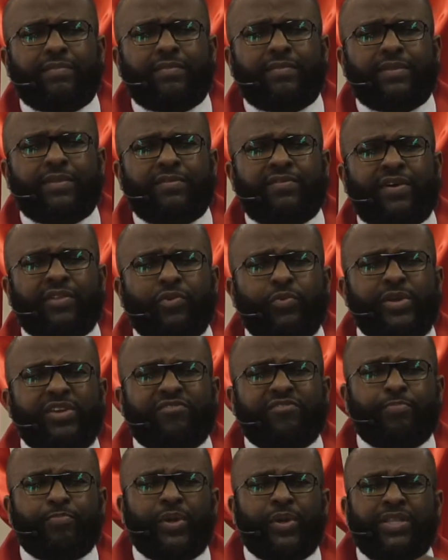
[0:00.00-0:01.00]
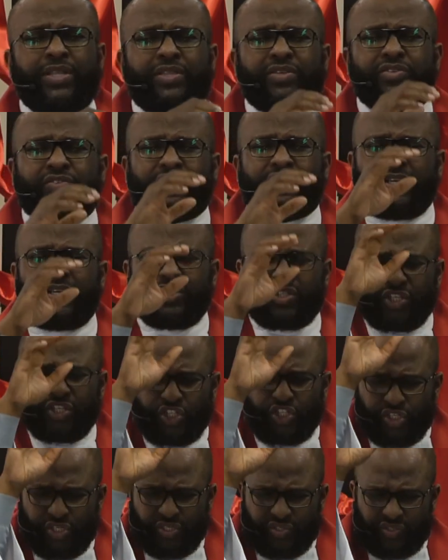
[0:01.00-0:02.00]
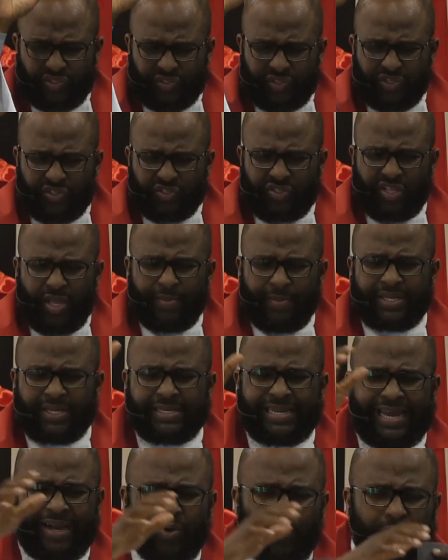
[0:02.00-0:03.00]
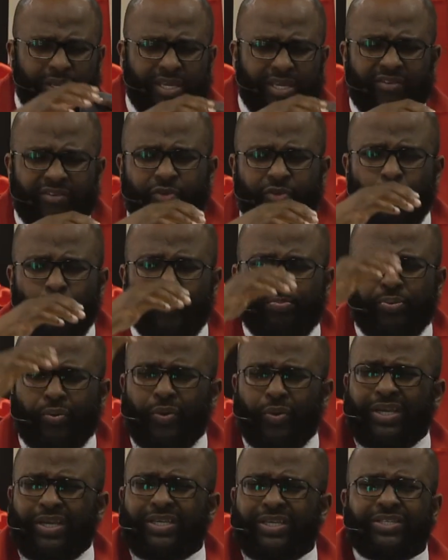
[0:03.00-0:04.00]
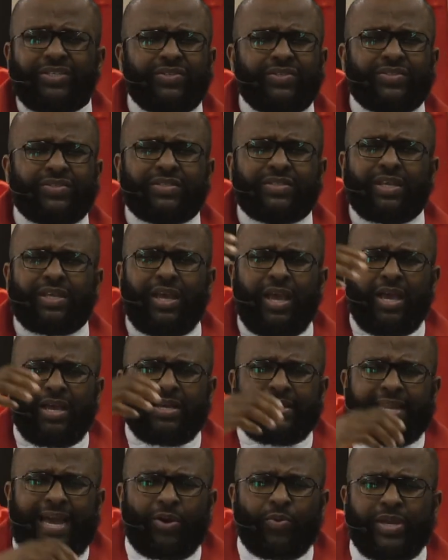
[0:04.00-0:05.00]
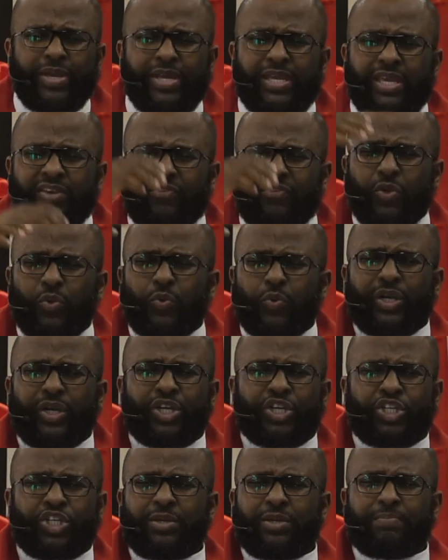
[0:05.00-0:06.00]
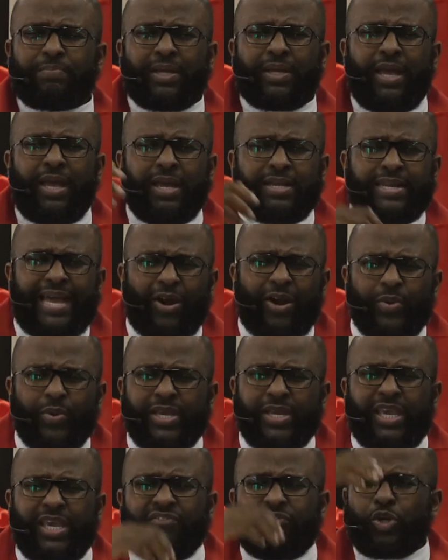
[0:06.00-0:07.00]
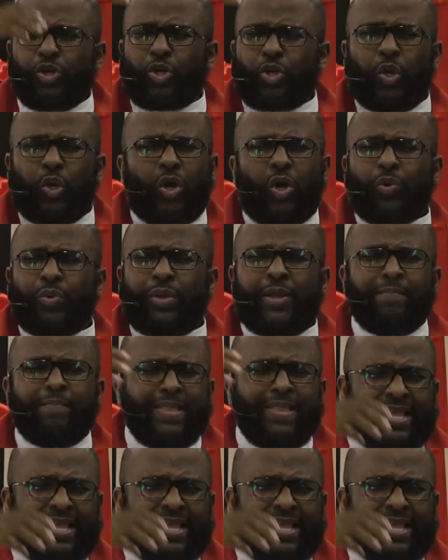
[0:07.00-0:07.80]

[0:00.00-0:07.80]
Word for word: Father, we have prayed these things in Jesus' name, and now we give you praise. Now we give you worship. Now we give you glory.